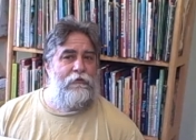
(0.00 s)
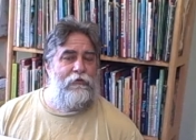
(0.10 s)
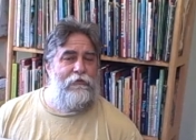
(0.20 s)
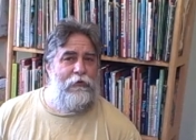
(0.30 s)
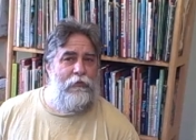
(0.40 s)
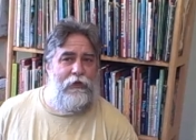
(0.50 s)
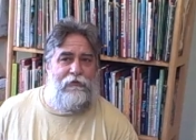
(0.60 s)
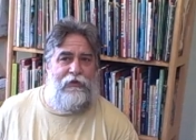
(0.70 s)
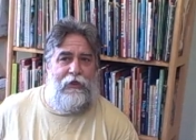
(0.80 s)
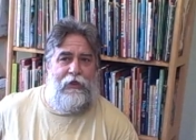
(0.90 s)
So if he went
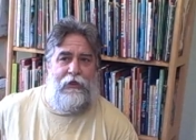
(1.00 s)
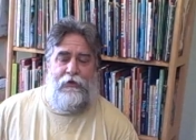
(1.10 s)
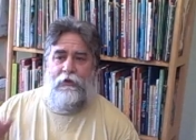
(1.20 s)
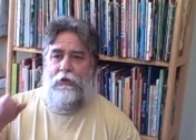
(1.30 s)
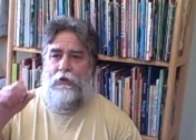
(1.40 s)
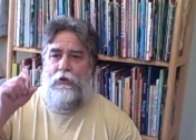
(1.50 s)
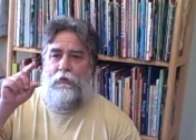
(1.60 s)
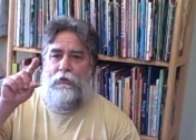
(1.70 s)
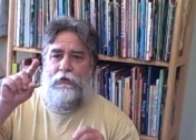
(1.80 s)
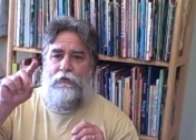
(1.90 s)
10,
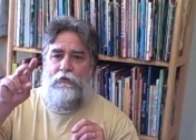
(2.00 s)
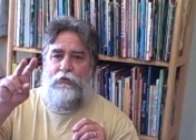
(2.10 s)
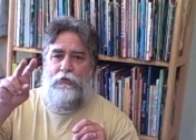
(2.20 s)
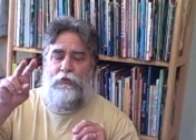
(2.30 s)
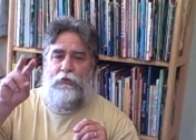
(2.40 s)
1, 2,